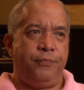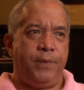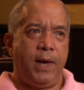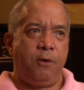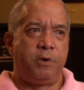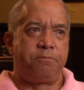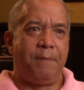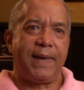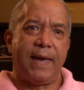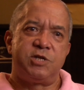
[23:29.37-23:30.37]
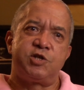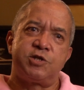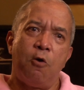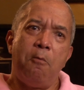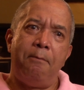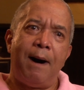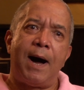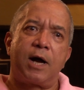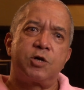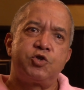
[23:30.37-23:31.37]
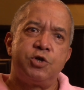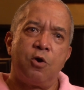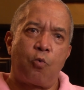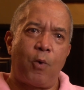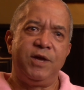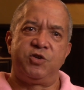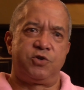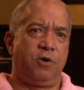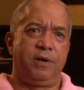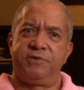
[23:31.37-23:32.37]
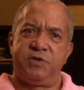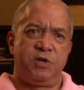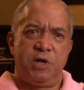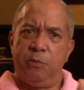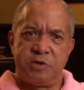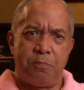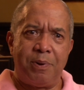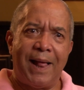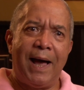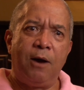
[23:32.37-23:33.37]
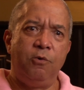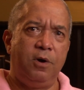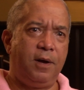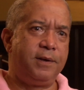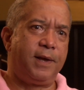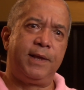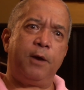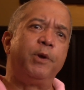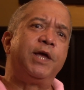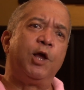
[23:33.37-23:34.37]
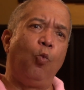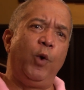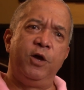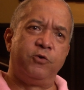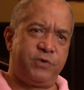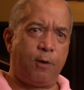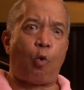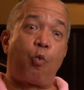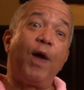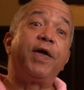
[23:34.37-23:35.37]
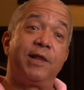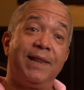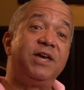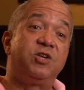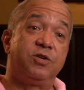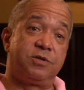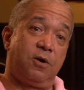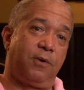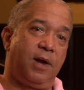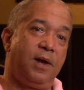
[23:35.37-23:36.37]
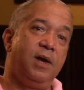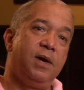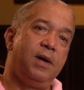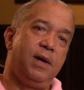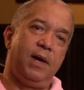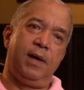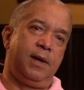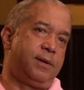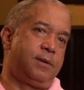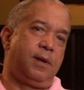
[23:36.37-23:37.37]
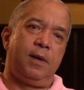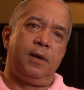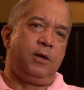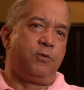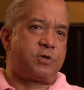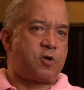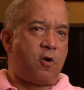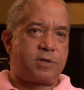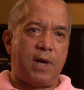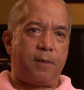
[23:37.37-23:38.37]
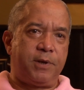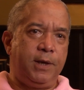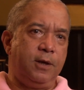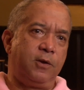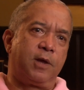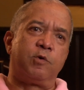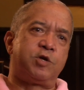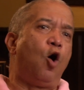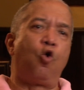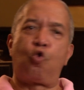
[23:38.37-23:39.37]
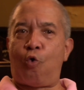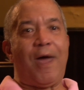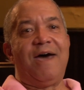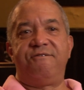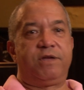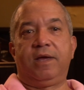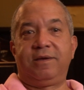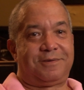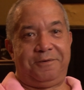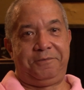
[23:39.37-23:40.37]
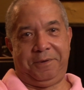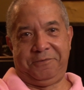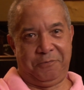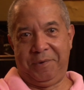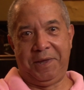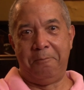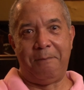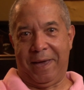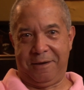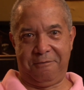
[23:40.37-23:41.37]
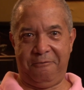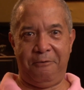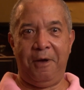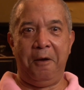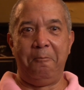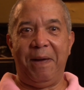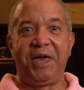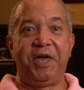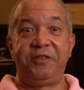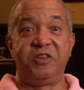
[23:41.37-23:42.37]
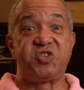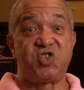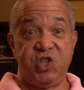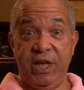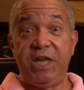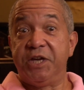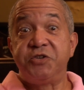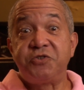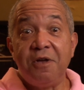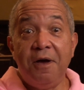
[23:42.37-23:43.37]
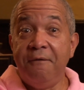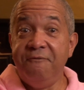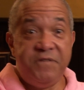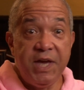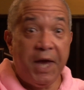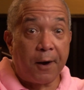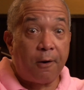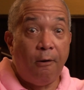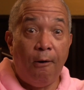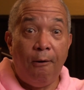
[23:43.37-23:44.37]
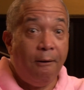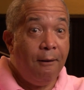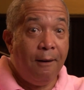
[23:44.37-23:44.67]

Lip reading: they would make a soapbox racer, and essentially it was plywood, and they would get wheels, and there were regulations on it. And you would start top of the hill, and it was all gravity, so it was really a matter of making the sleekest vehicle,